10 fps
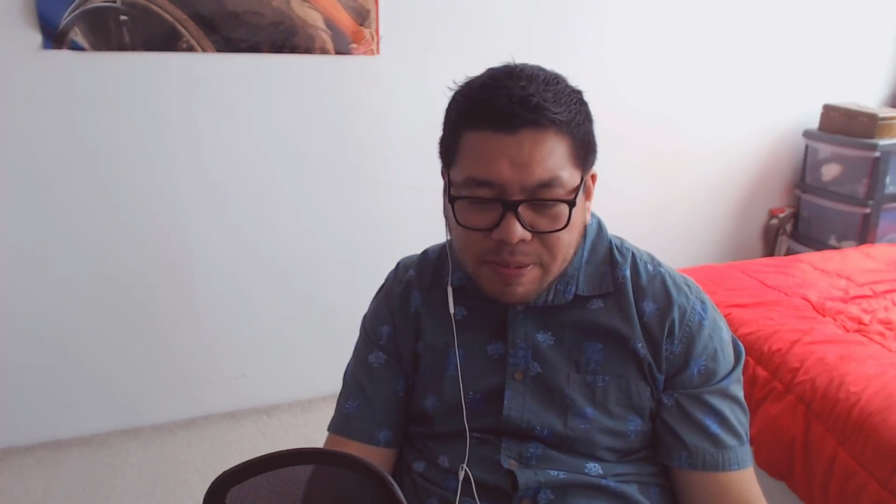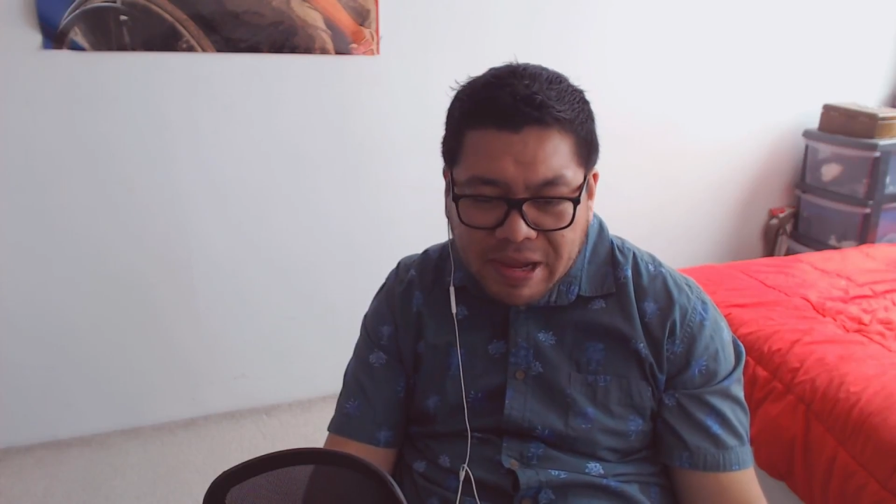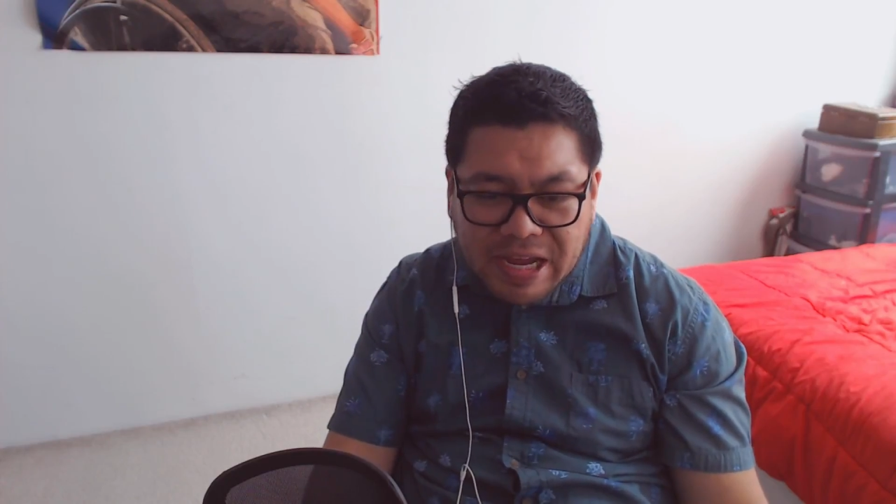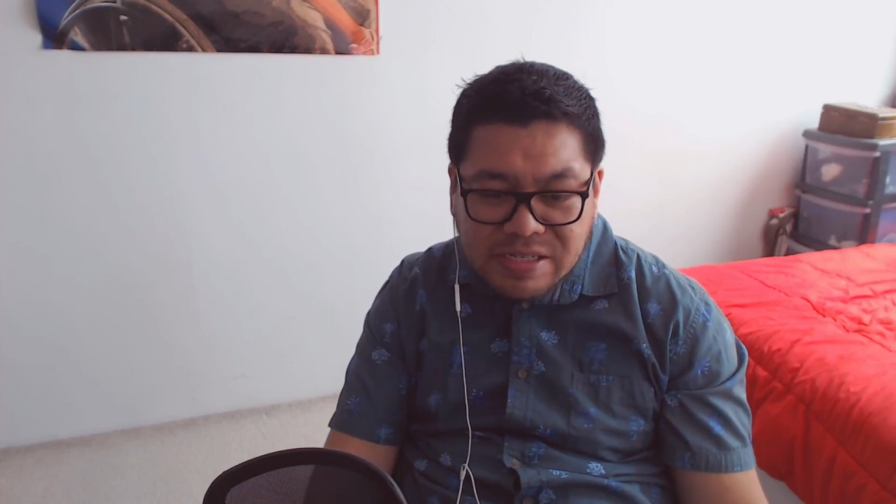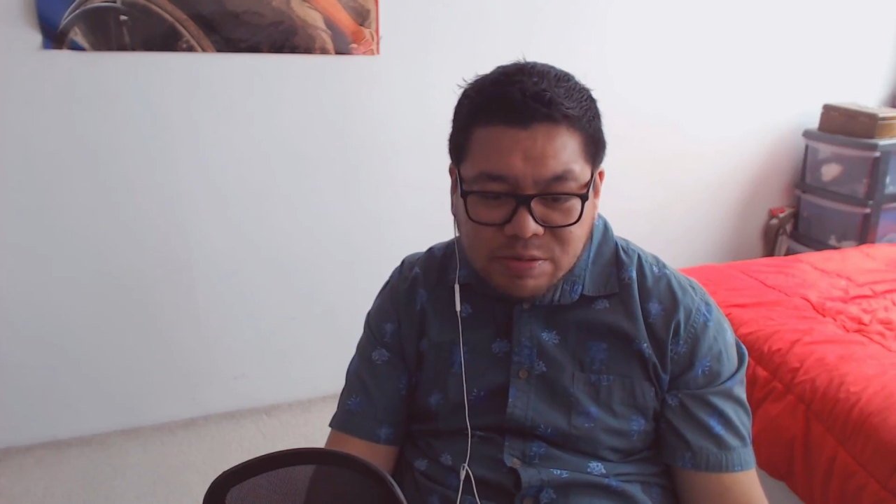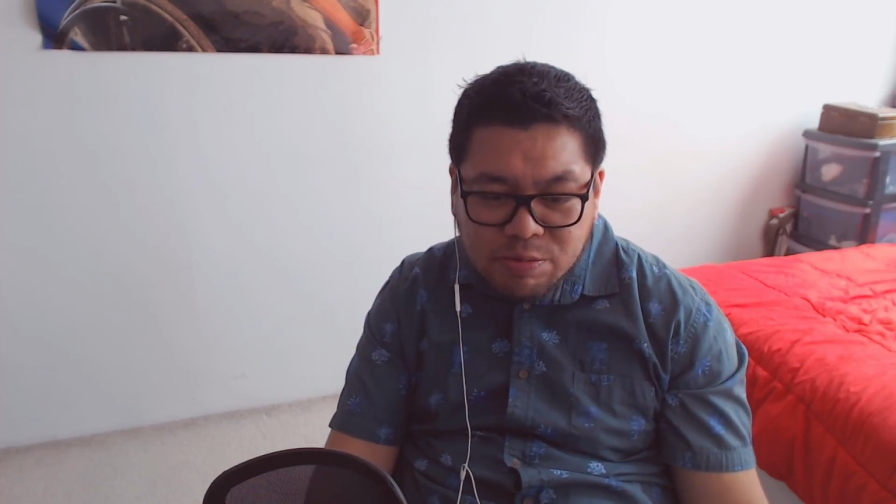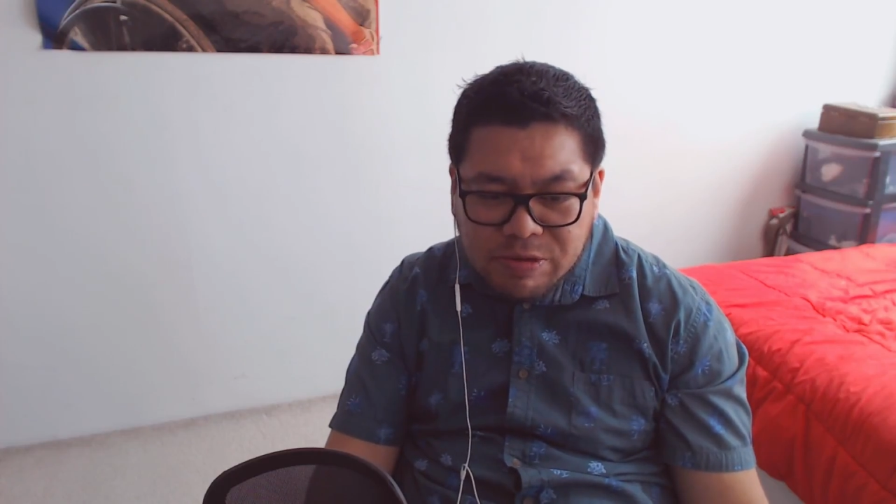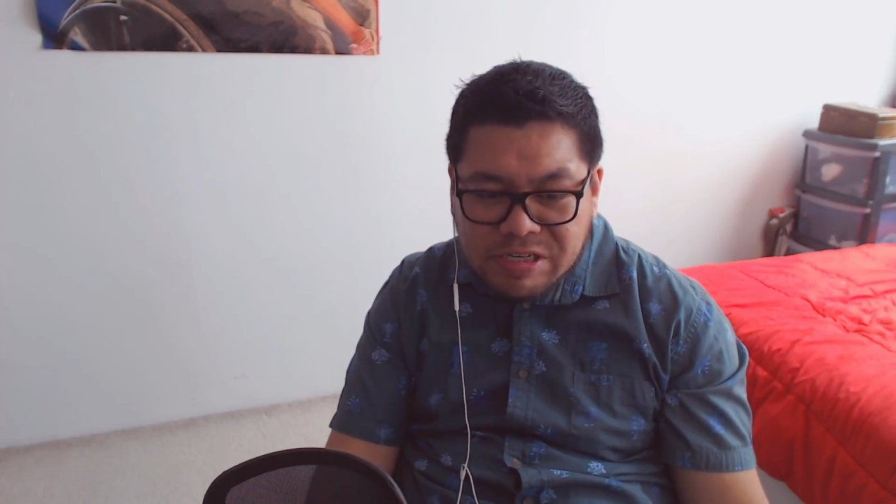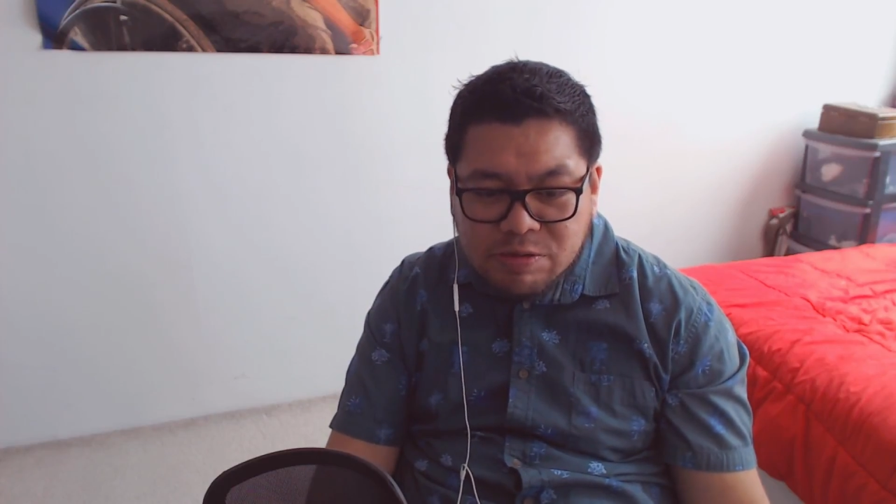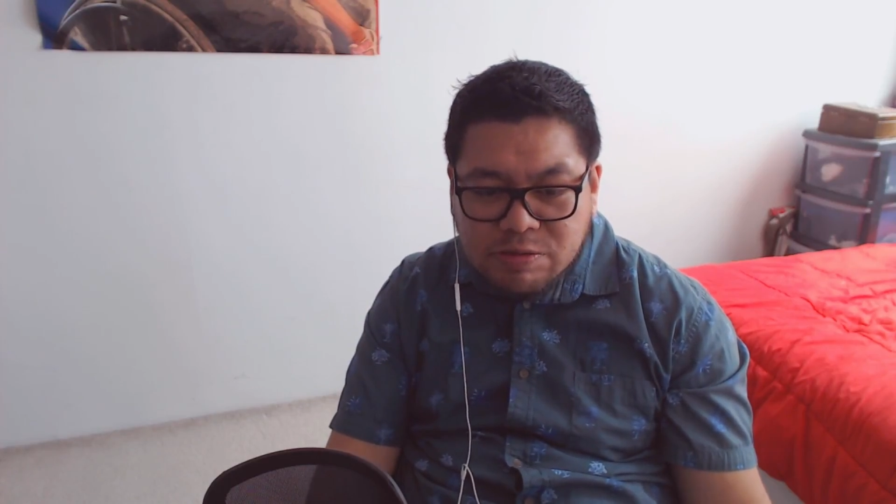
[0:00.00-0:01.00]
past
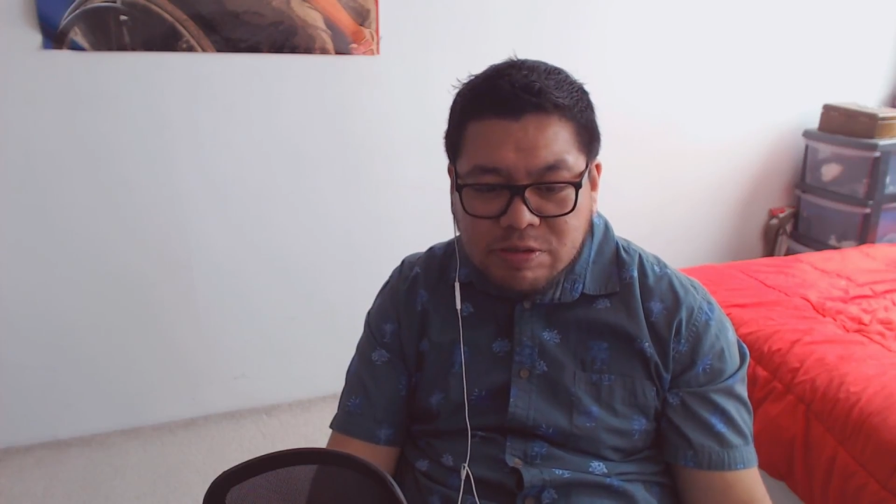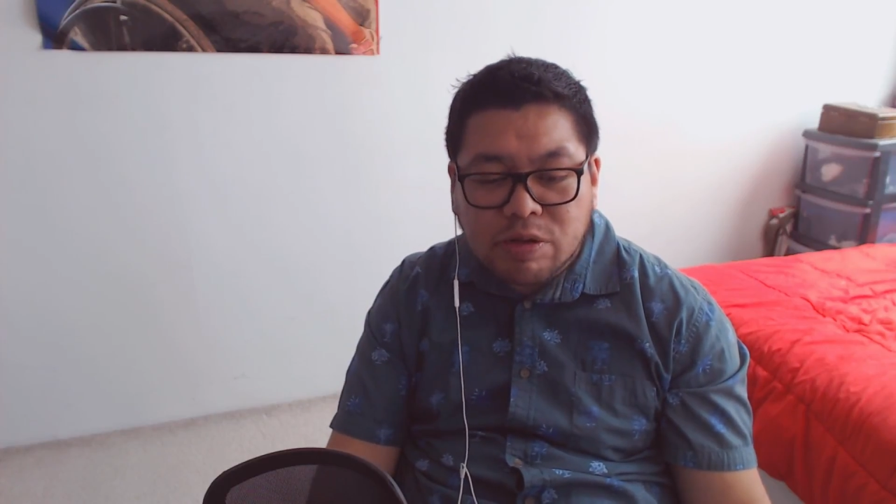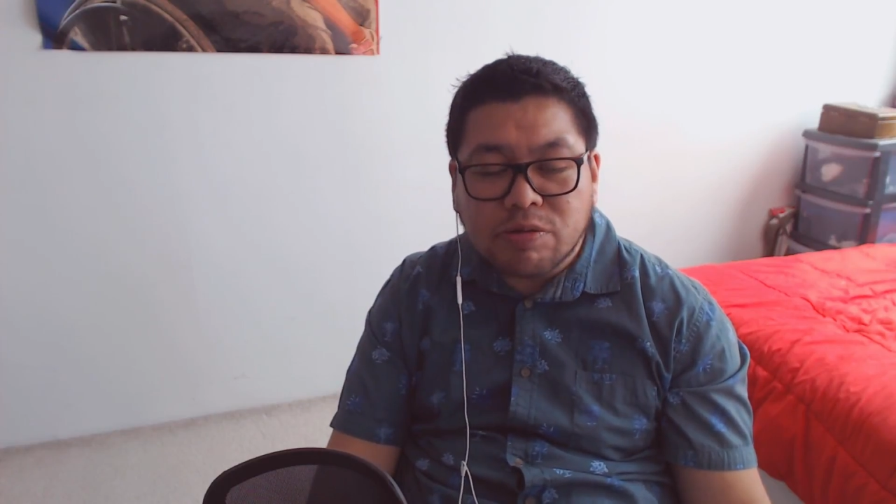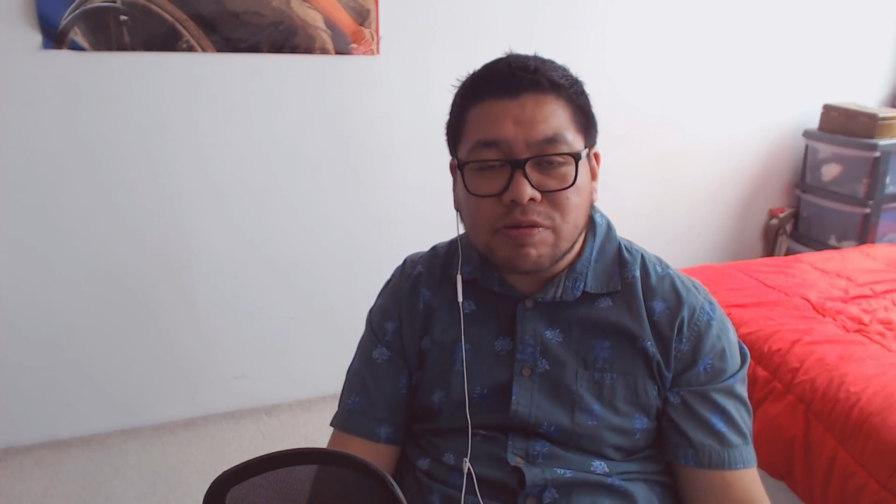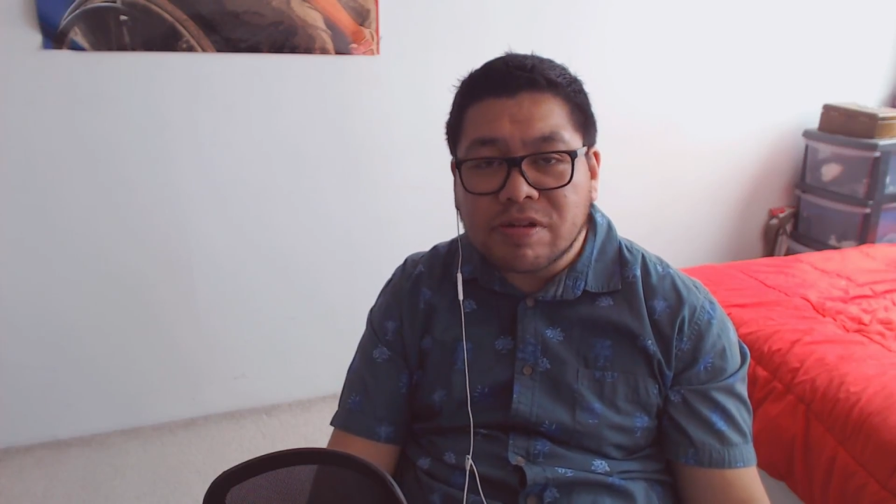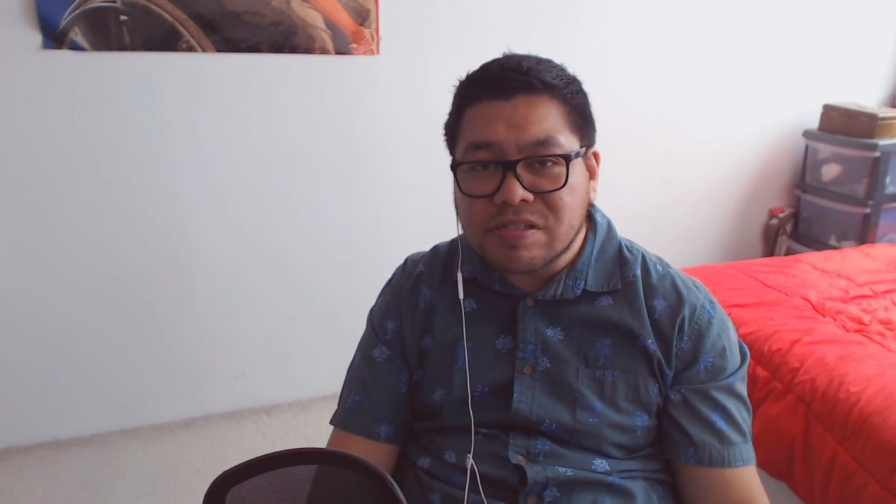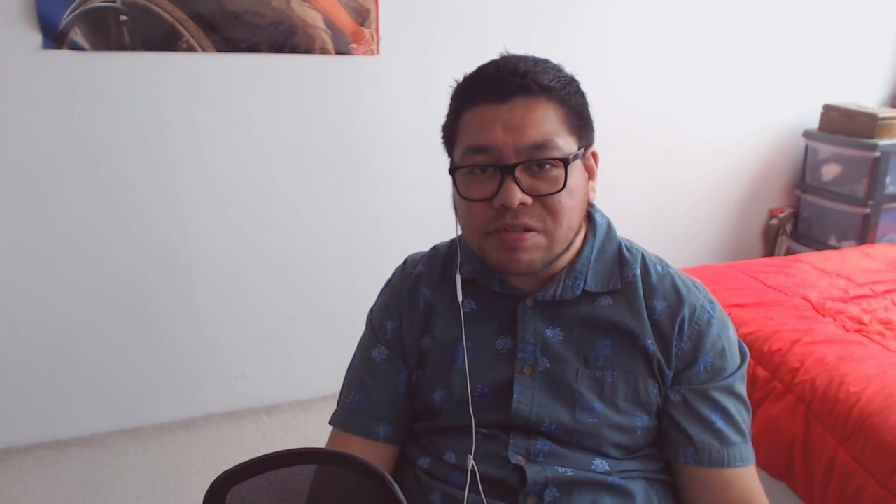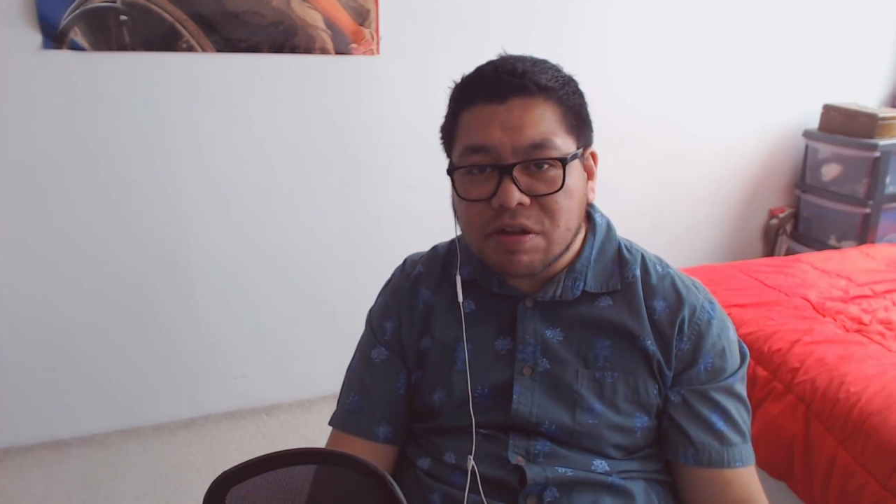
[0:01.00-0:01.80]
week or so has